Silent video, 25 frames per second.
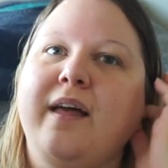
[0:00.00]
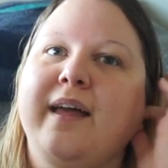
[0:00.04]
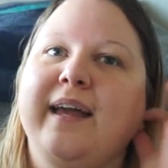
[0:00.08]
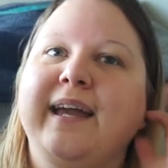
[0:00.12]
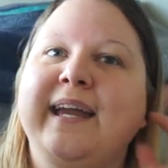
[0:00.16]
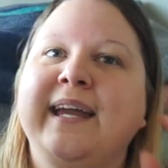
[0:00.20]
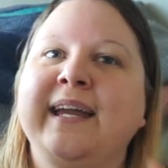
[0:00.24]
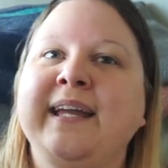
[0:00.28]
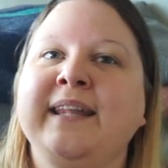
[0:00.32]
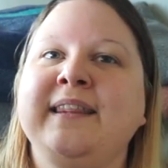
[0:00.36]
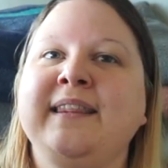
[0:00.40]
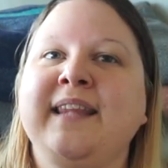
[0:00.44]

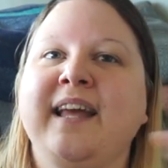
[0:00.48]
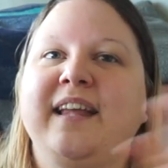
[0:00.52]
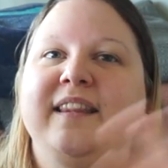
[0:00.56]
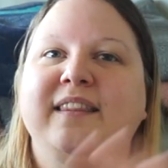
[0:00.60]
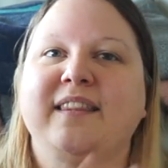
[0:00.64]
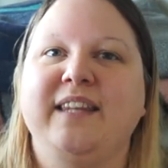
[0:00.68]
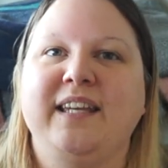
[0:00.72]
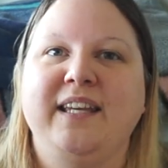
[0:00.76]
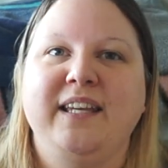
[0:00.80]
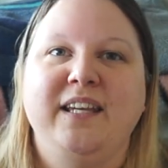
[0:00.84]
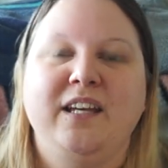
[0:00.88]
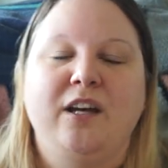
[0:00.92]
in
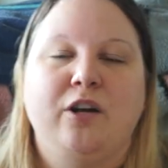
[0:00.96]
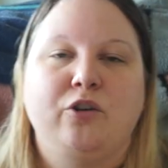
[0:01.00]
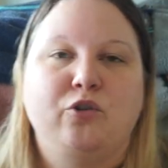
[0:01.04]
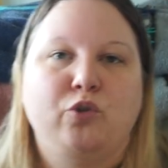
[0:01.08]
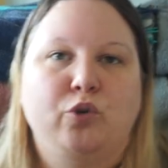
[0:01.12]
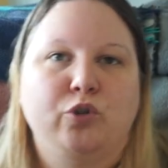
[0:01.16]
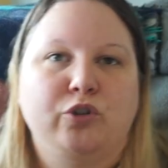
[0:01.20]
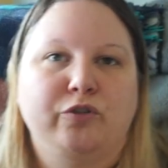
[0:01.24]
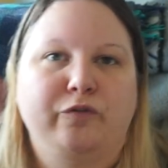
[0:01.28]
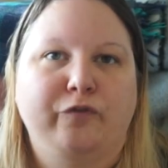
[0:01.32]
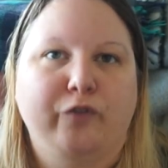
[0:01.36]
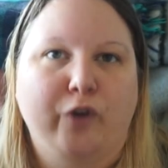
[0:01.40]
the A
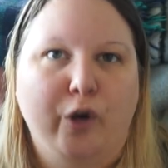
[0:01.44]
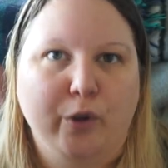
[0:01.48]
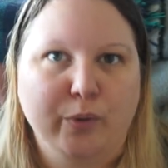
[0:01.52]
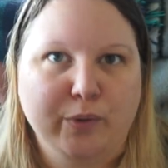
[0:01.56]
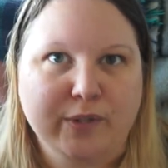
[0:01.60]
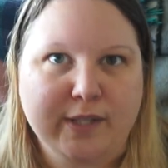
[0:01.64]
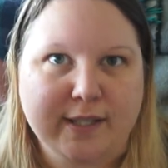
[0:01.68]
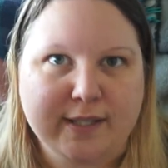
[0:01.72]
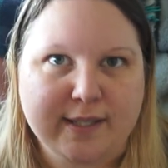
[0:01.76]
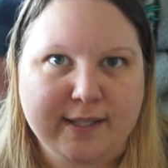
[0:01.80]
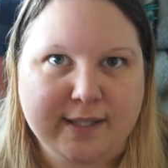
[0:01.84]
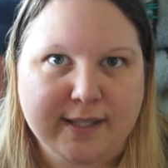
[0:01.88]
Court of
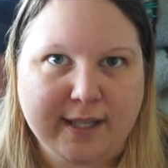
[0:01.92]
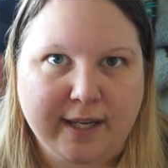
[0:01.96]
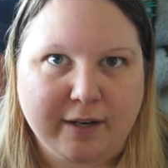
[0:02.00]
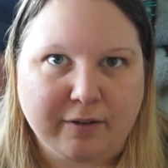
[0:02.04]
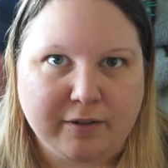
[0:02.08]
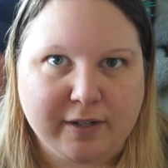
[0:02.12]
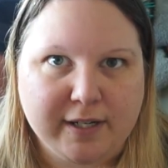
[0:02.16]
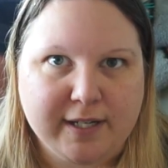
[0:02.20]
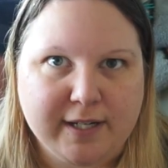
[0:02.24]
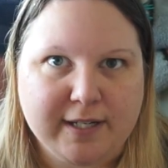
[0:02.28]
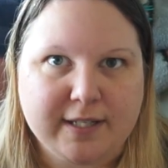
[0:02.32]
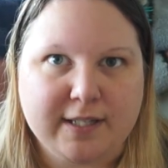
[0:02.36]
Roses
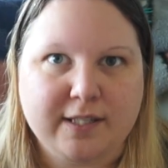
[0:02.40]
series.